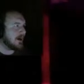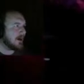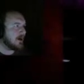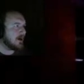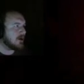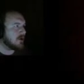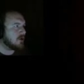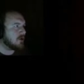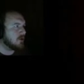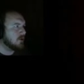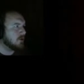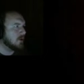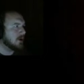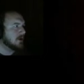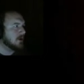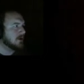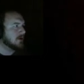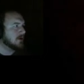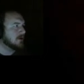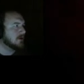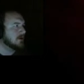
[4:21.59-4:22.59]
don't want to know!
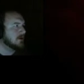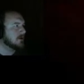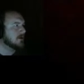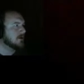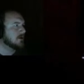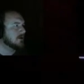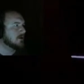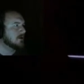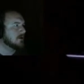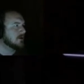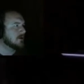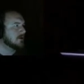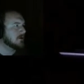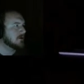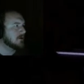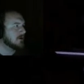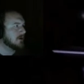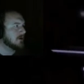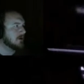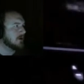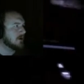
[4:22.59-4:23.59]

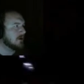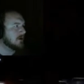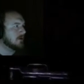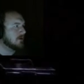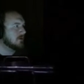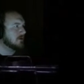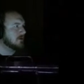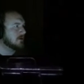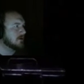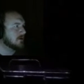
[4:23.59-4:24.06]
No.